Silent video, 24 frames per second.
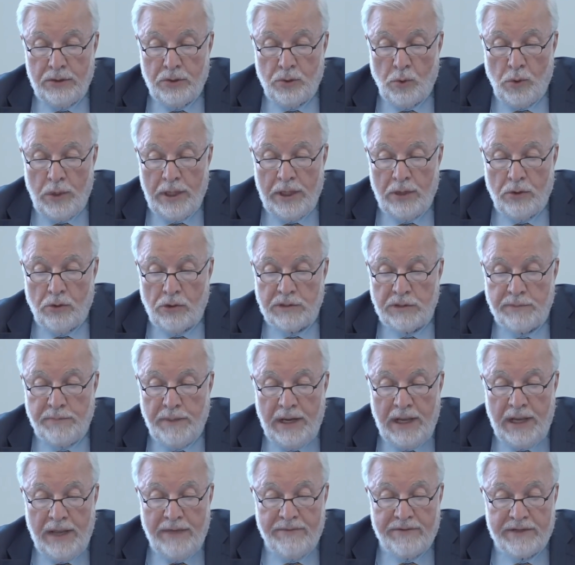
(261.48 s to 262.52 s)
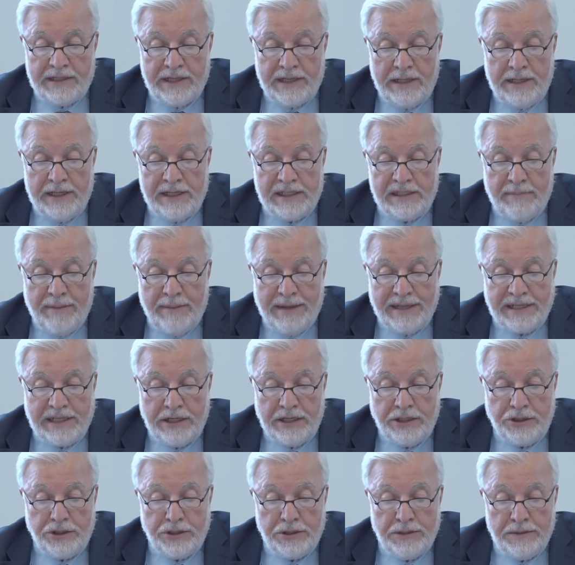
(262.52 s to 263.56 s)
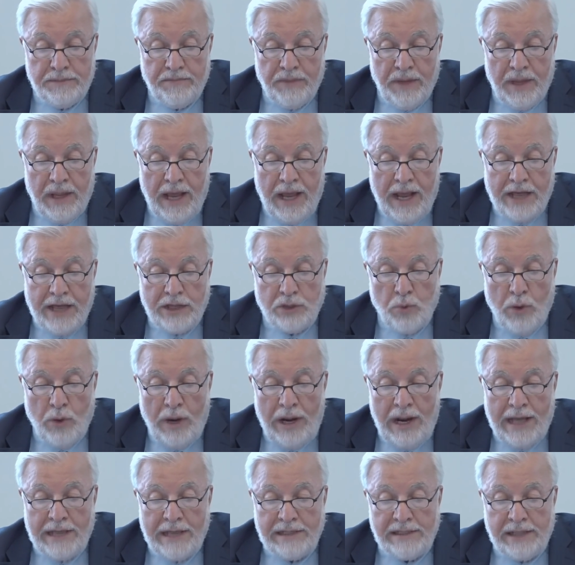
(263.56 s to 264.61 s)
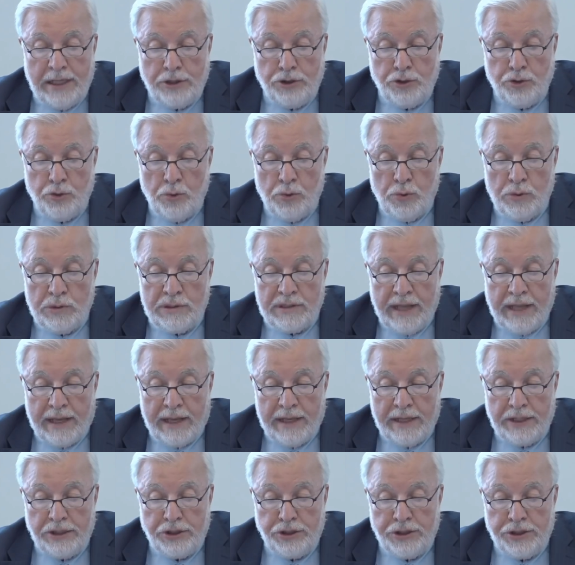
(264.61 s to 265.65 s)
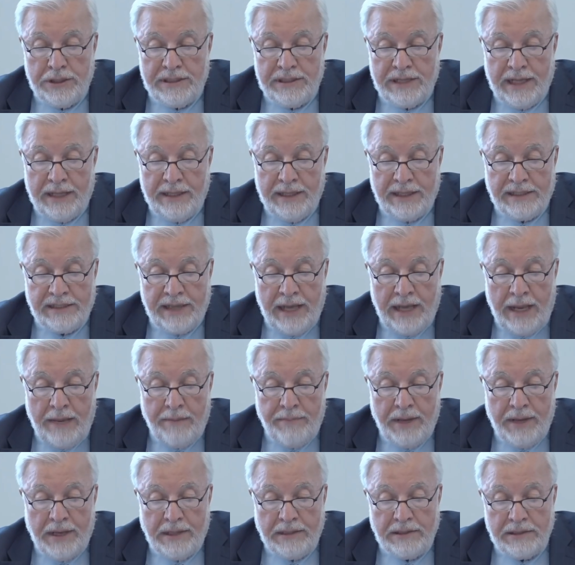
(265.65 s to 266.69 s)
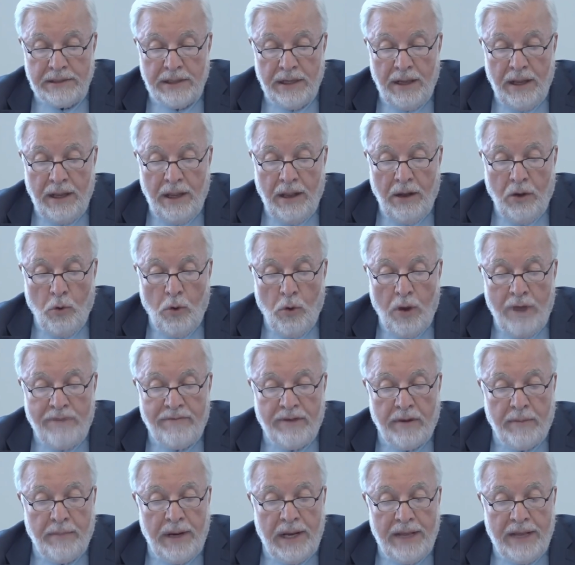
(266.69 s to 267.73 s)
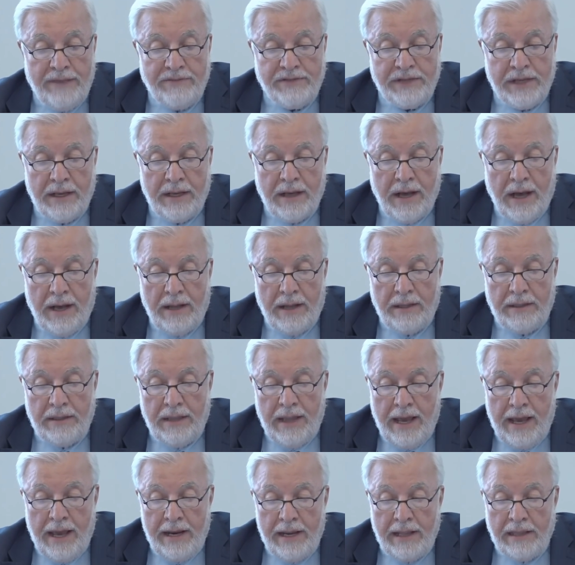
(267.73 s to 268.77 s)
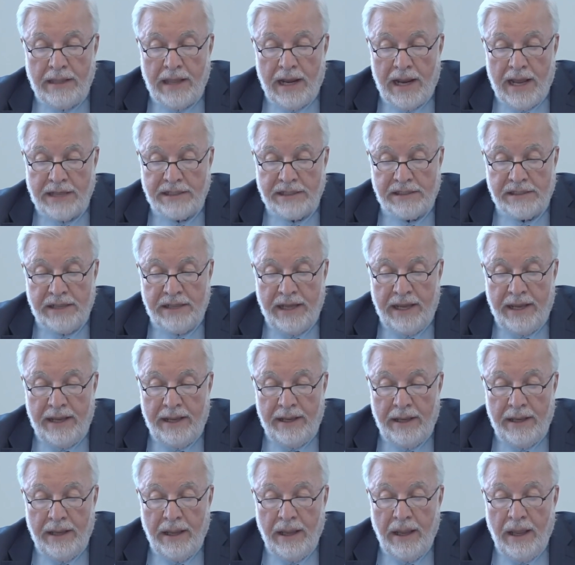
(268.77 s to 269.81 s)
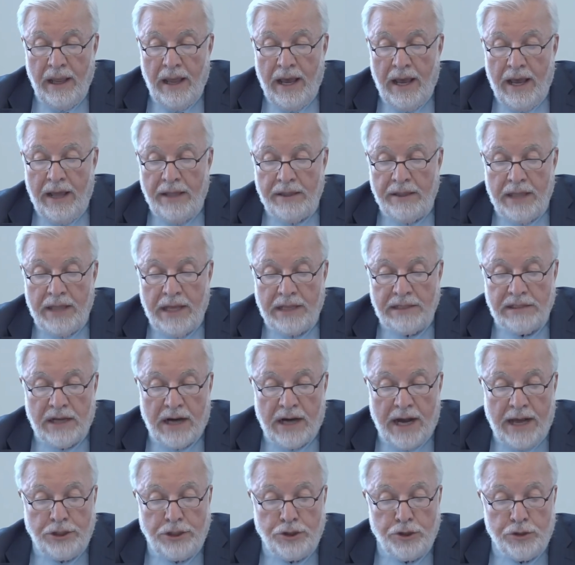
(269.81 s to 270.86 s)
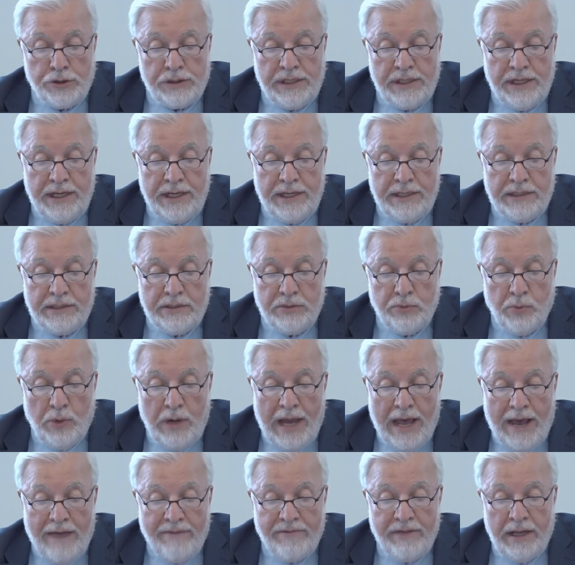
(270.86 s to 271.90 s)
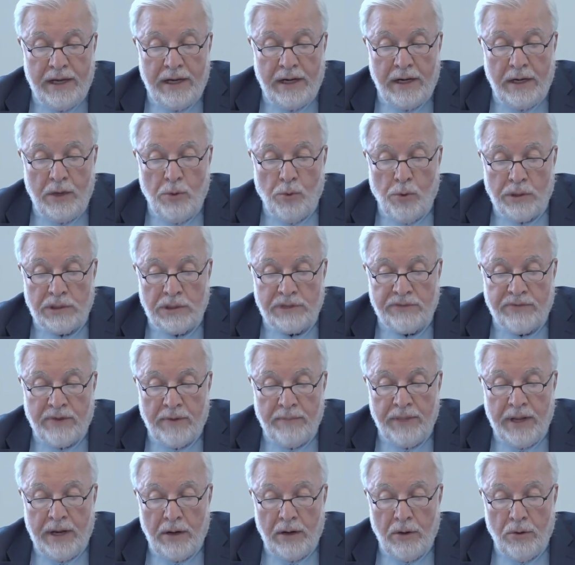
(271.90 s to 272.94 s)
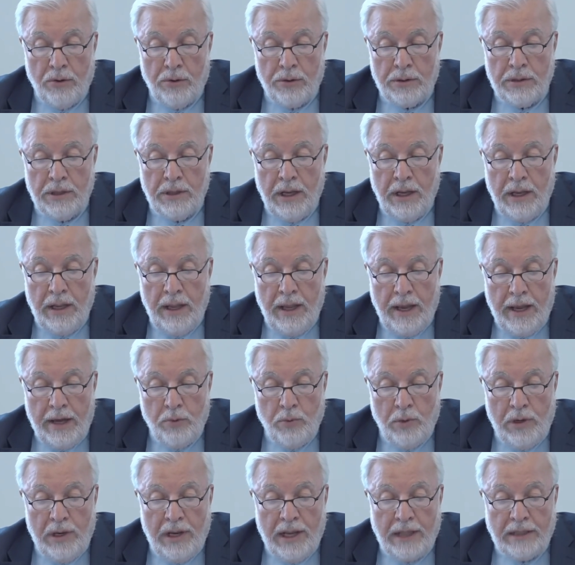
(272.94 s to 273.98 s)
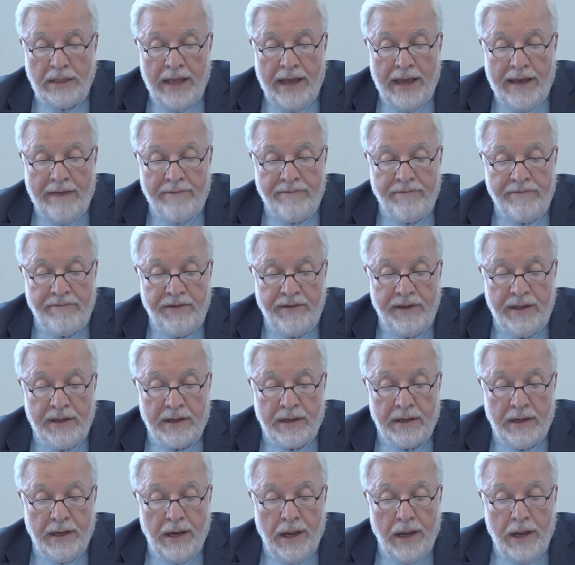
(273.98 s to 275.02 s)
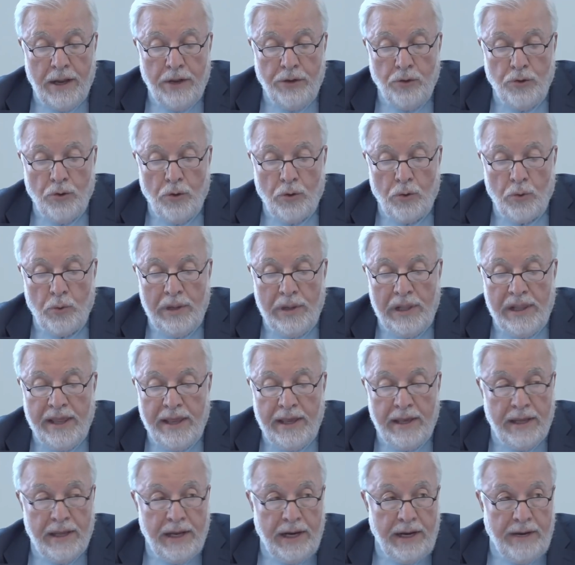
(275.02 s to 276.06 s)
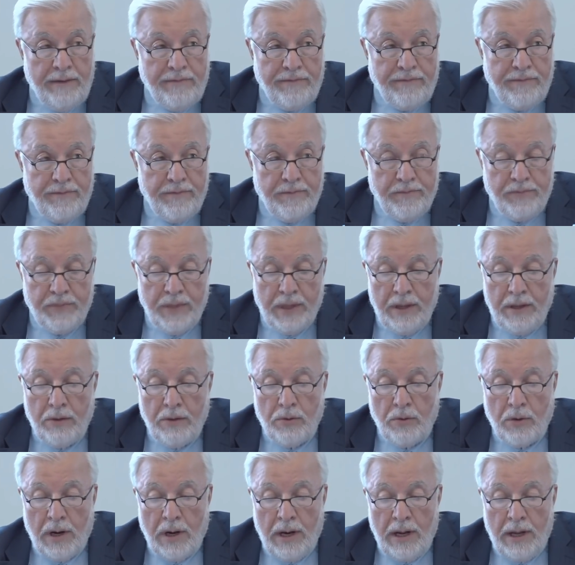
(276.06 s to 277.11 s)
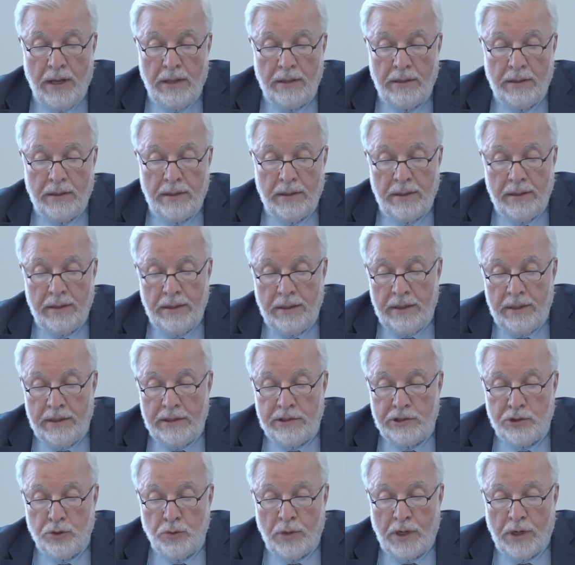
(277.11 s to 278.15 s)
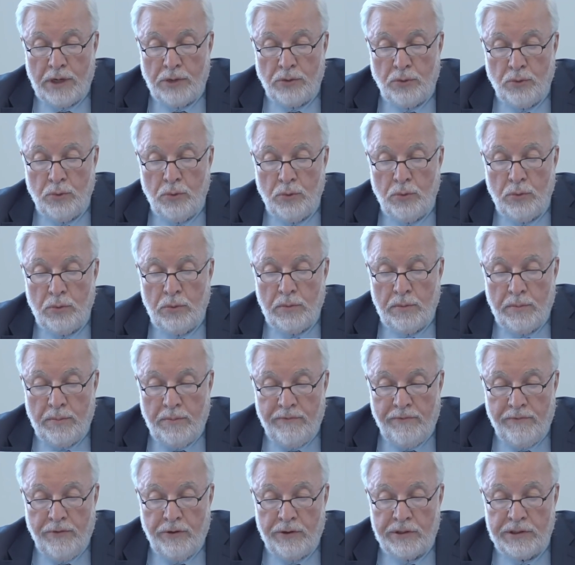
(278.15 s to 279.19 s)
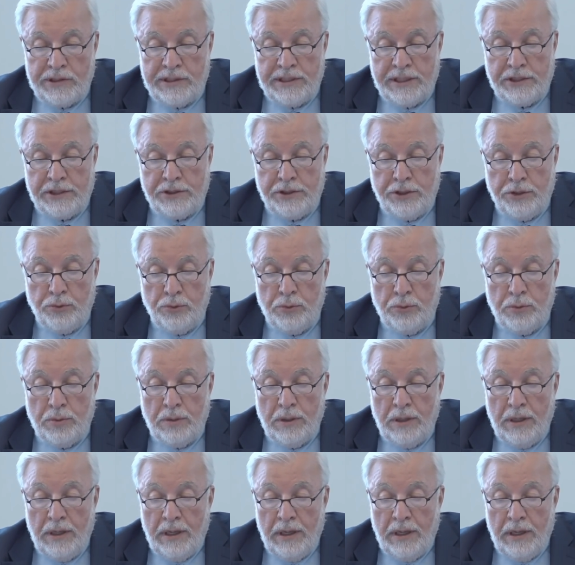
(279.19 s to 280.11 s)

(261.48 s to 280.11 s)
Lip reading: truly those believers in this message, as well as the Jews, the Christians, and the Sabians, whoever believes in God and in the last day and does righteous deeds will have their rewards from their Lord and will not have fear, nor will they grieve. Quran, Surah 2, verse 62.